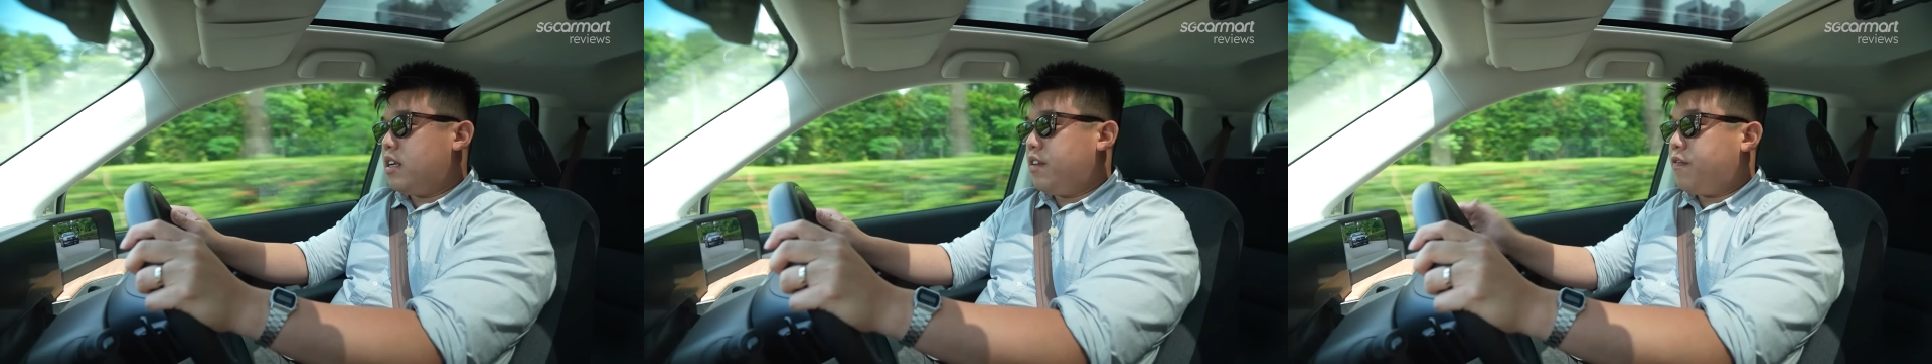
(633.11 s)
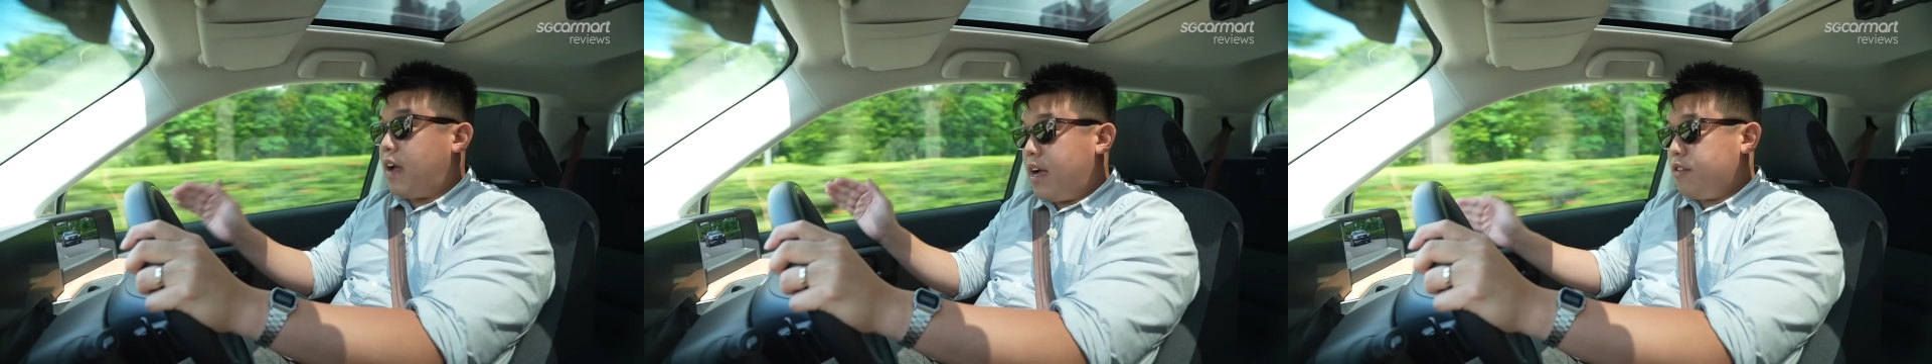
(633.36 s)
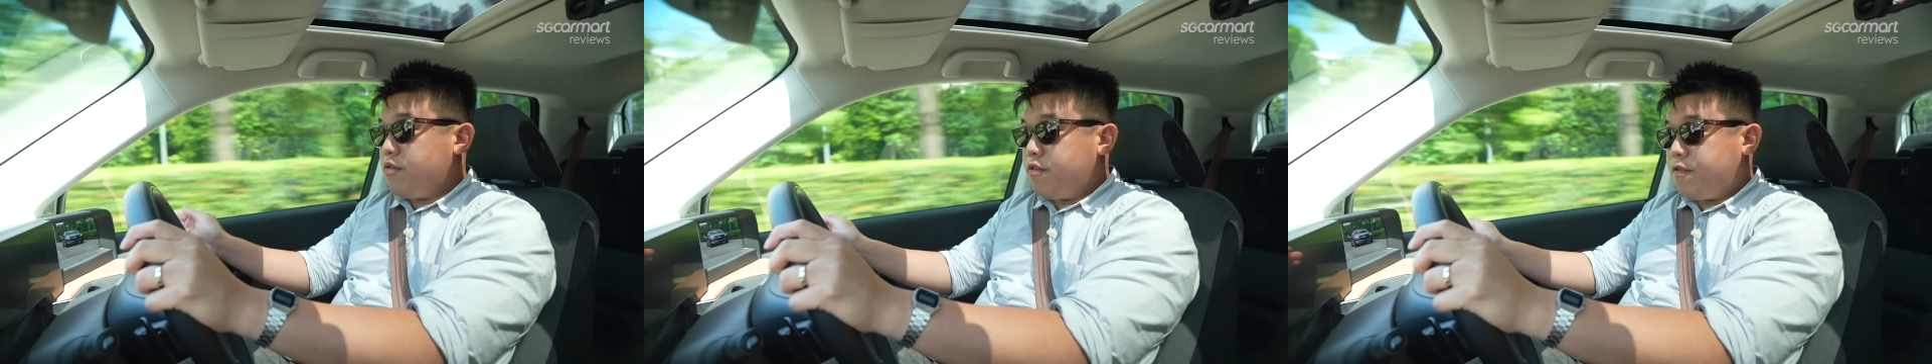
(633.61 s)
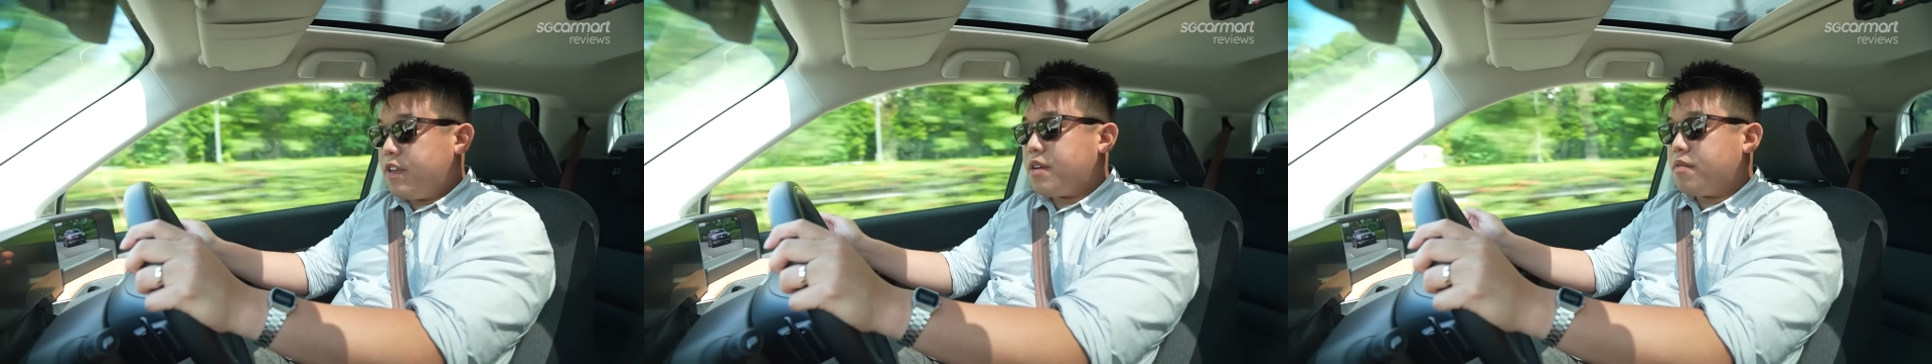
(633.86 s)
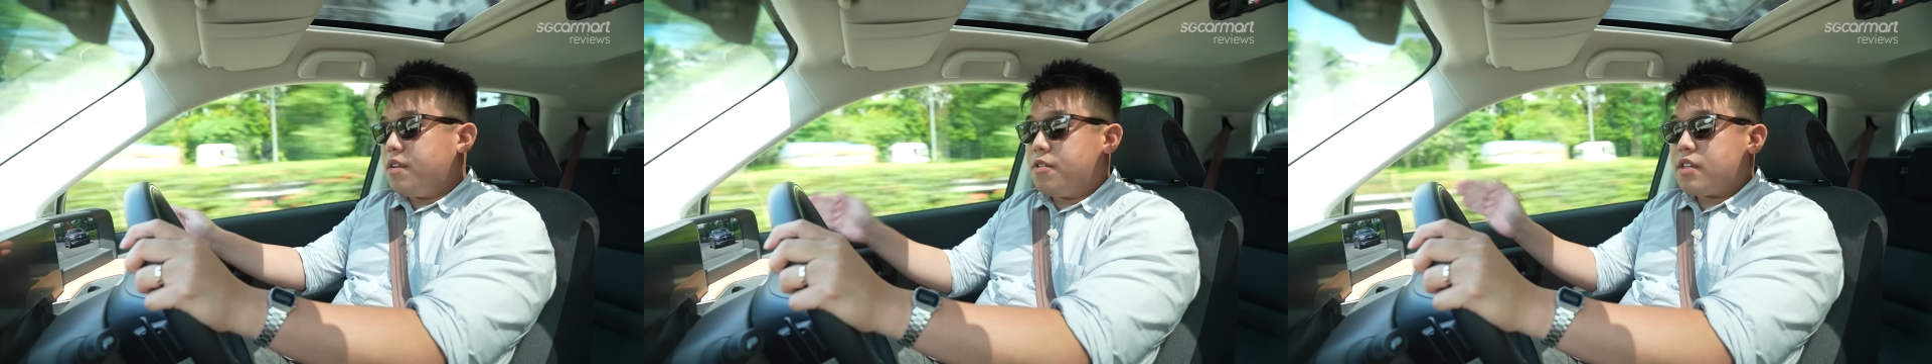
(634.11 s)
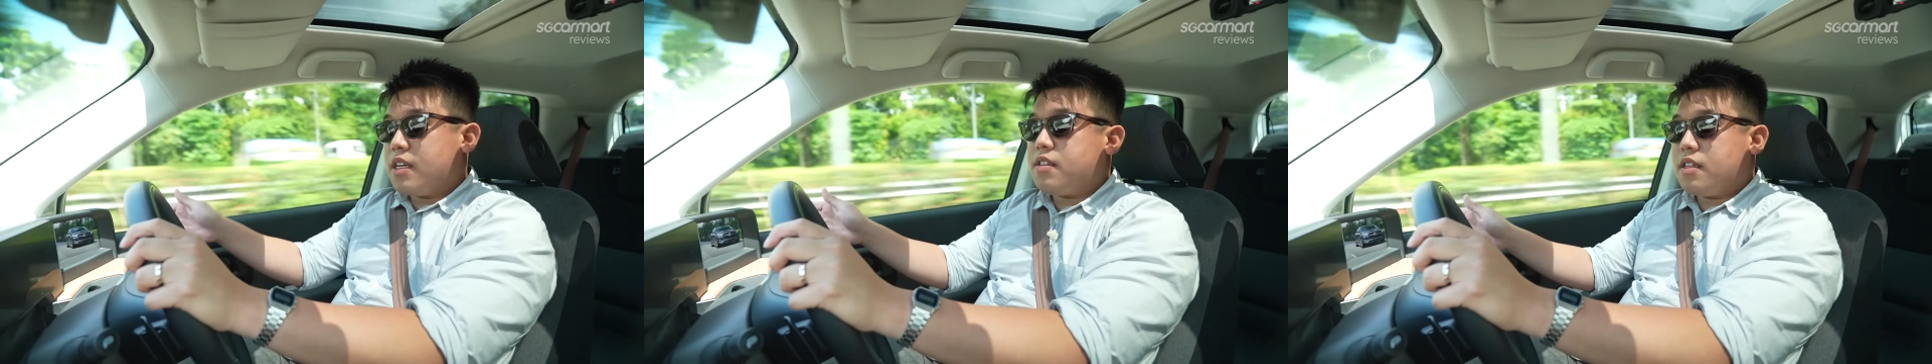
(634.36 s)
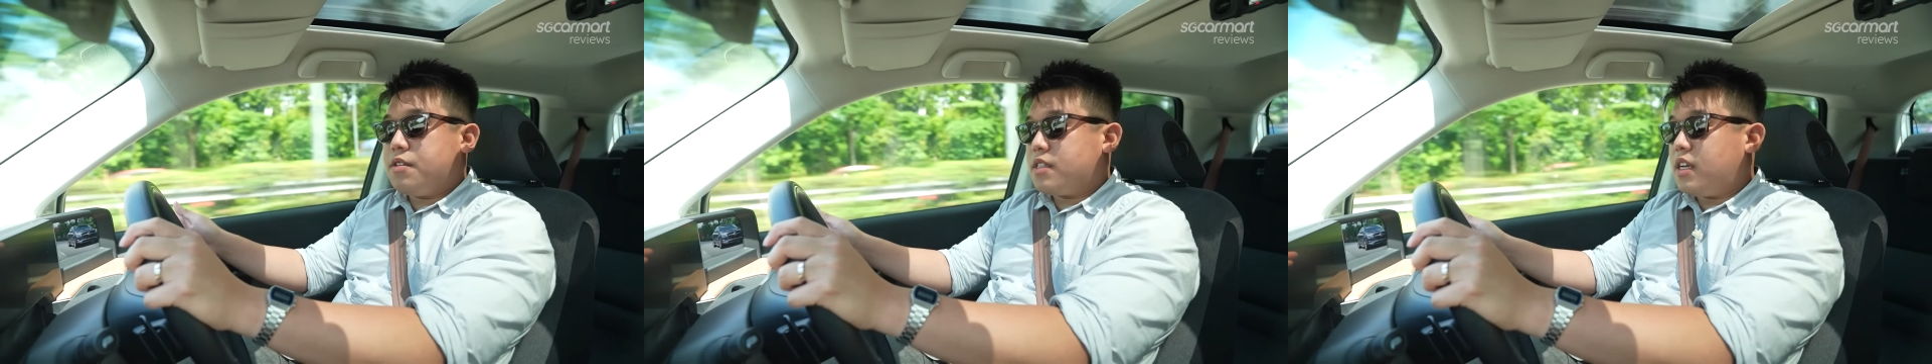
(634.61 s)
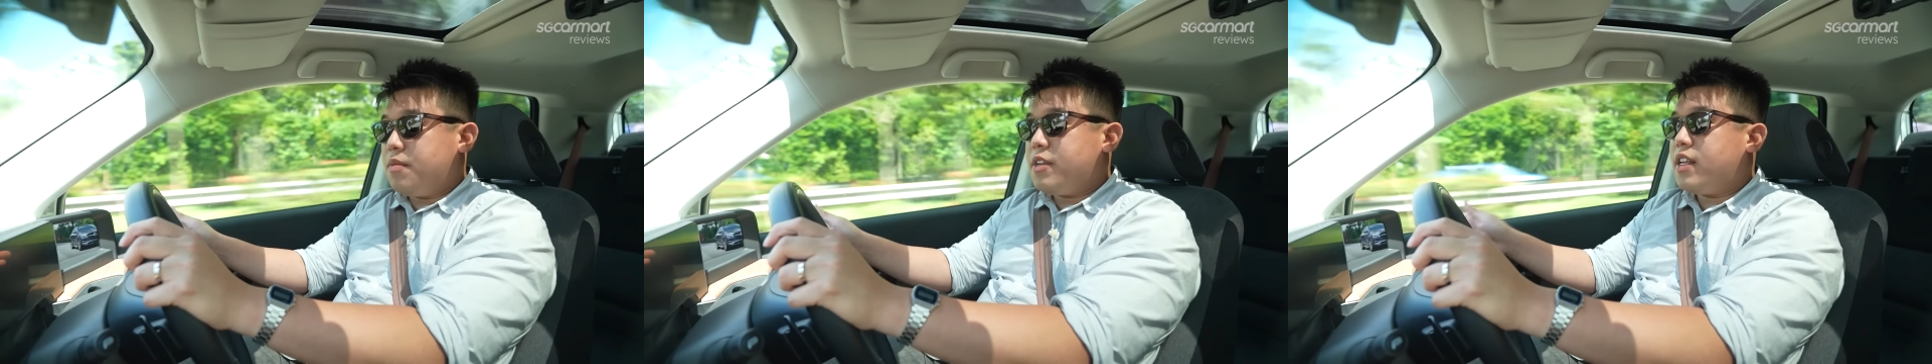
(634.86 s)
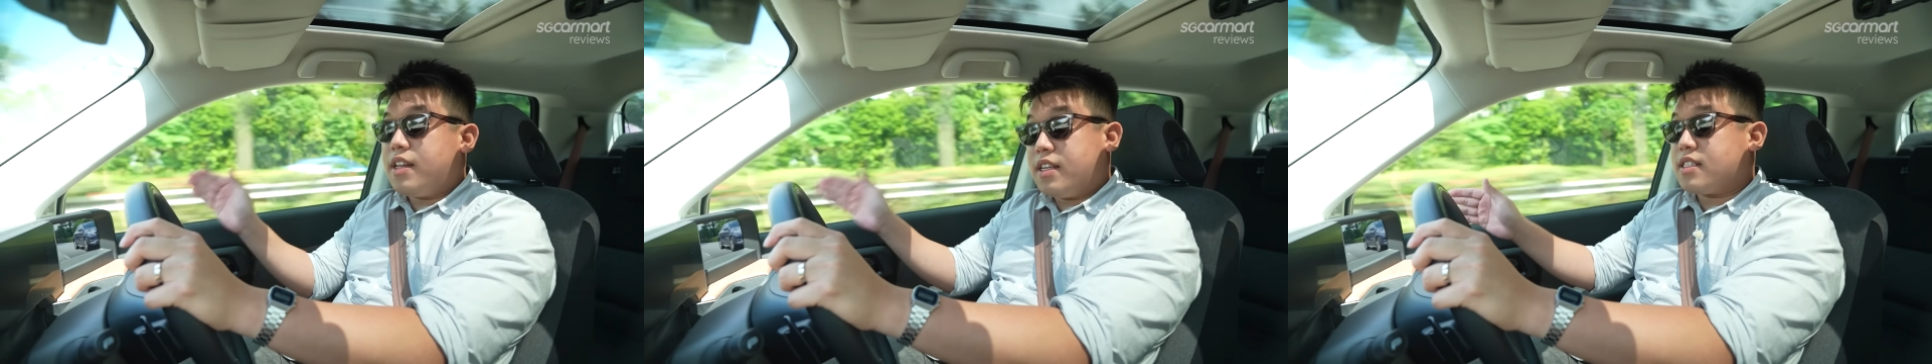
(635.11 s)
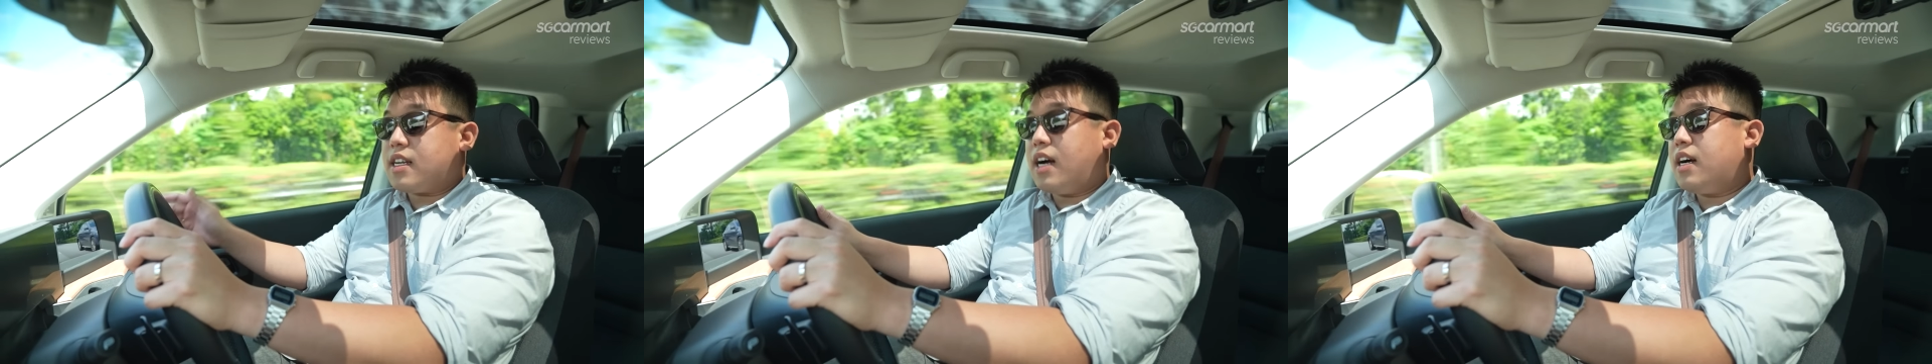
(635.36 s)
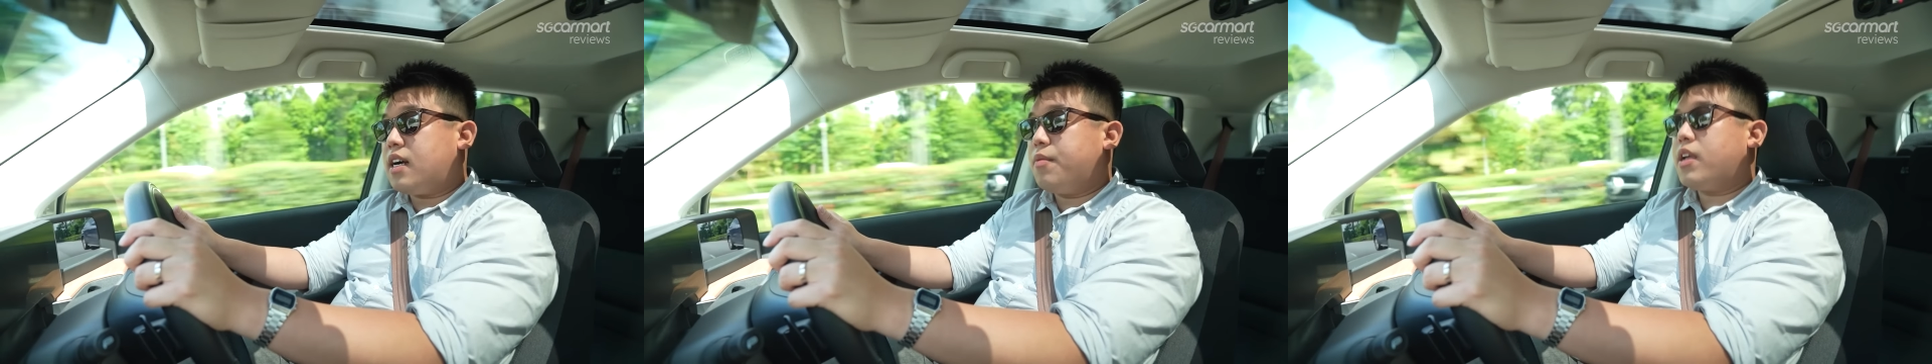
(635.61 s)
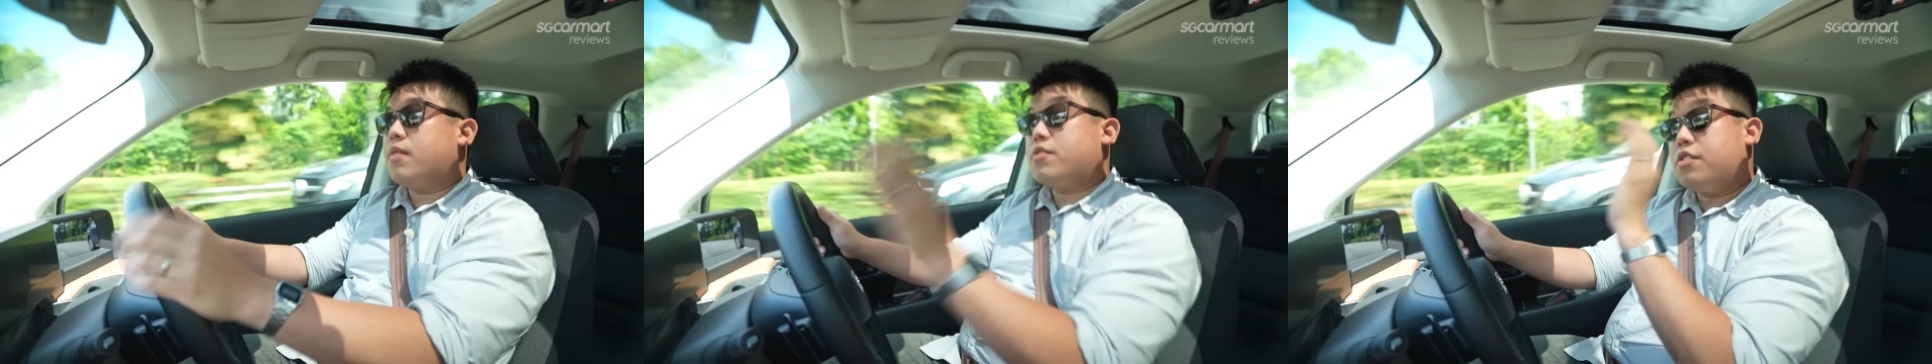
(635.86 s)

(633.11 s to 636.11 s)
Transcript: if I do flick, it will tell me that this car coming up,